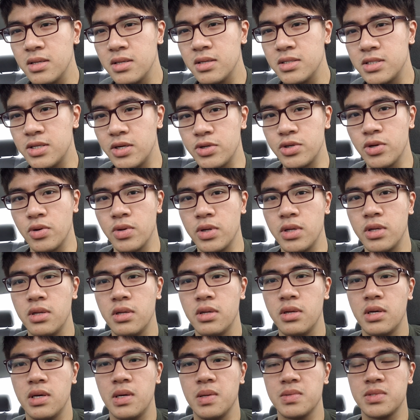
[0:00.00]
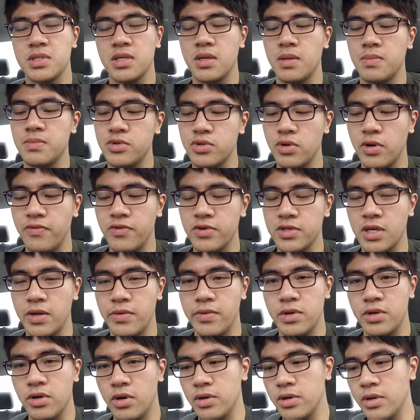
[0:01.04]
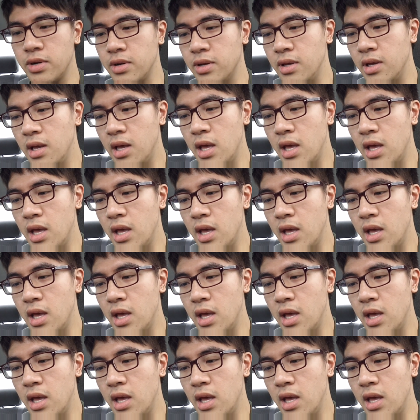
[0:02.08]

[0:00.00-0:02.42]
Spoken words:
Serotonin? I'm sorry for sounding retarded.